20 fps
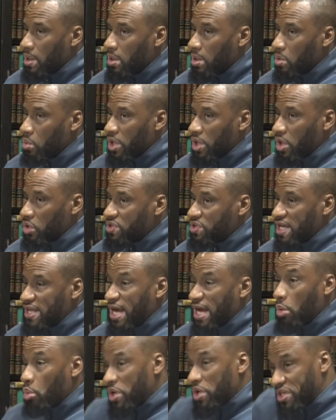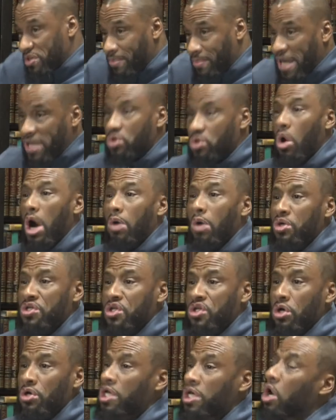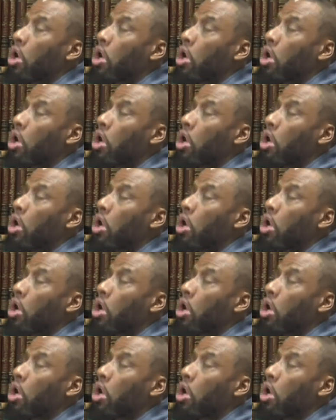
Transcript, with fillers: We don't say that. We make dua with certainty.